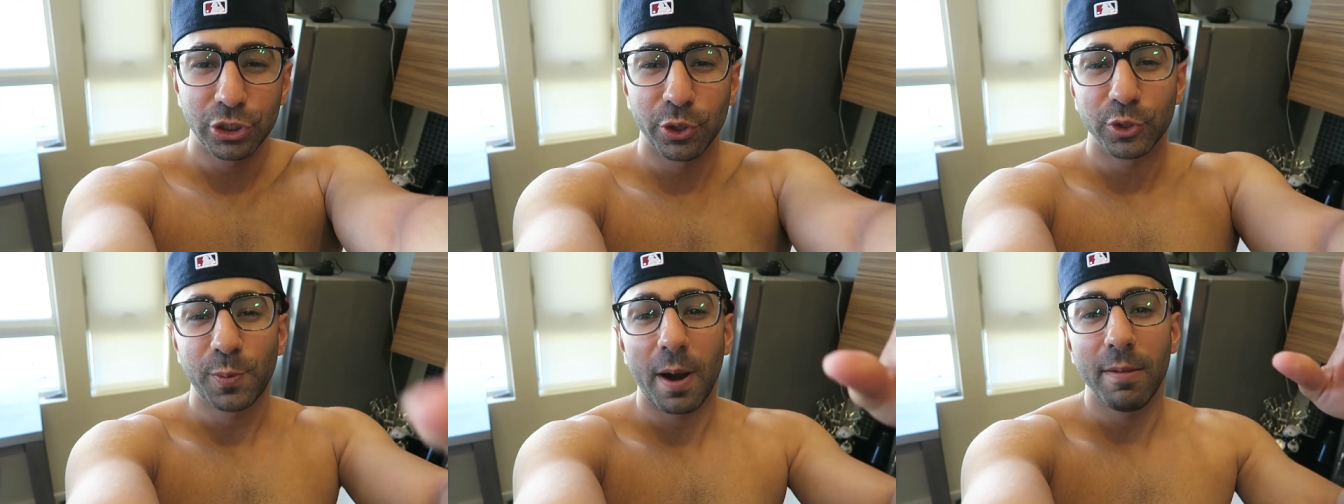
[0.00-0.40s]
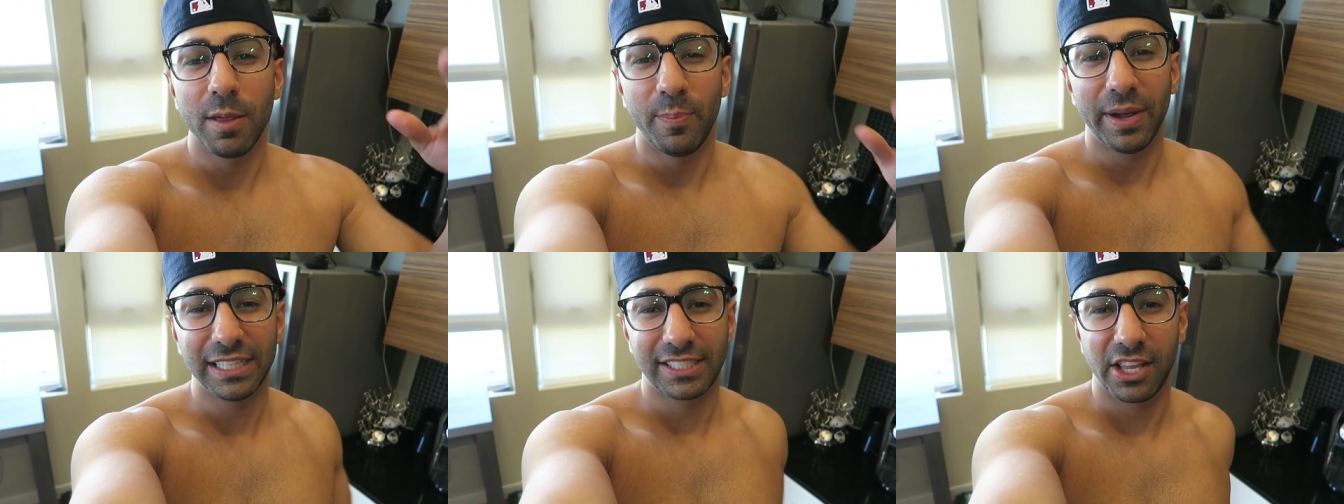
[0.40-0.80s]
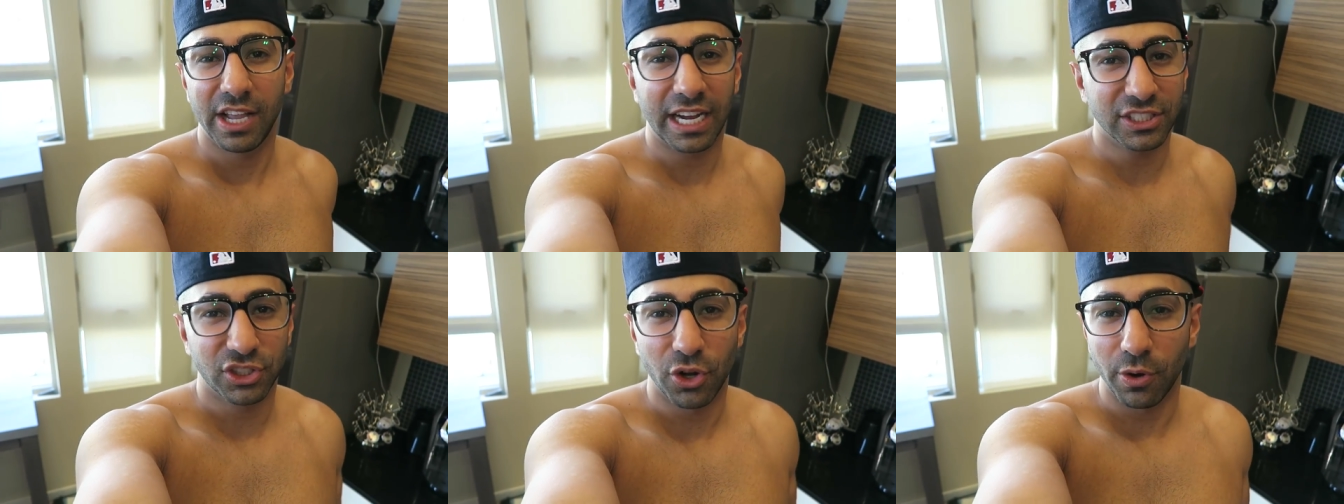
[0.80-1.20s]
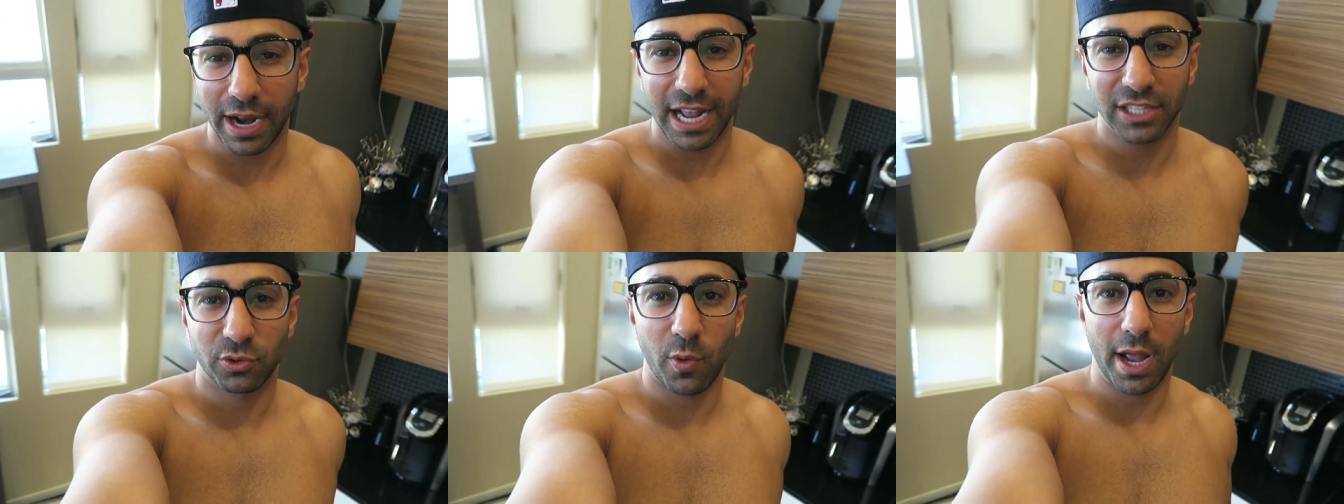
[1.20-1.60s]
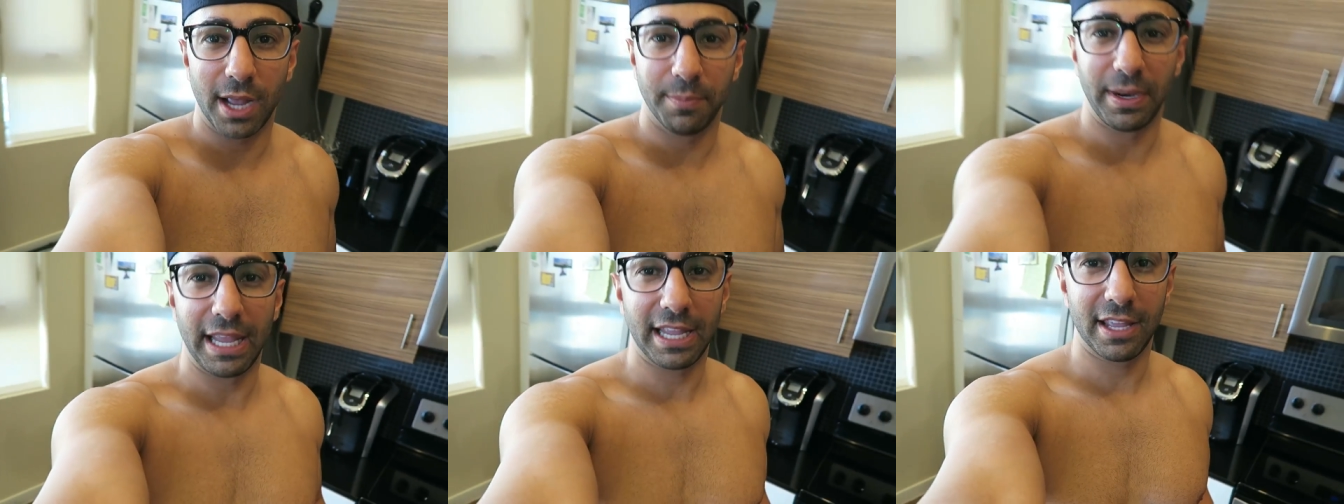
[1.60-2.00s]
So it's probably best that you guys don't ask why
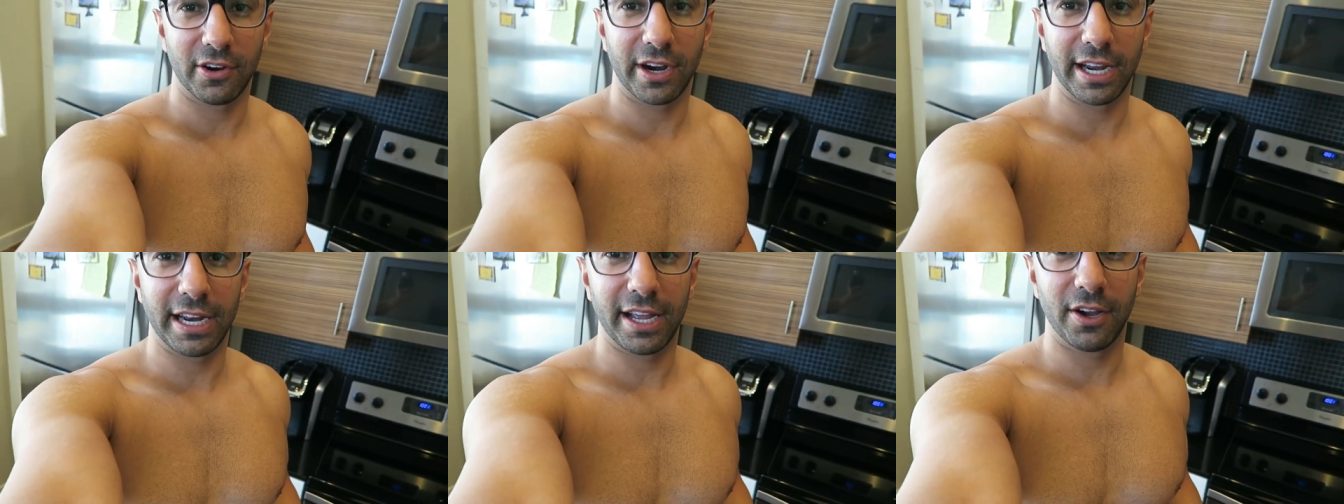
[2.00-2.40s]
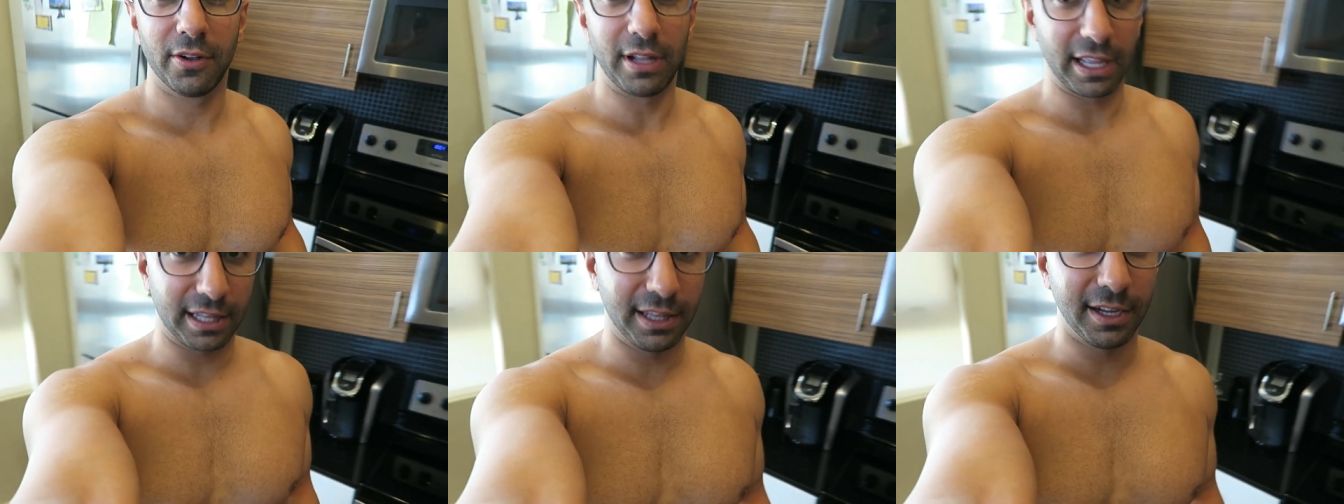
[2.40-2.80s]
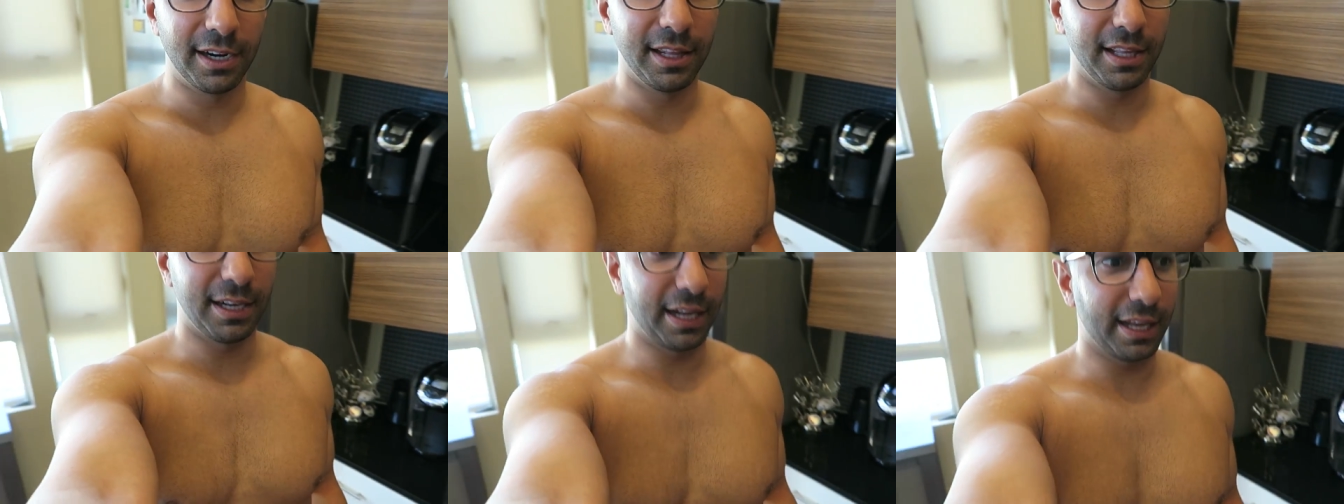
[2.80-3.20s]
I'm naked right now, like literally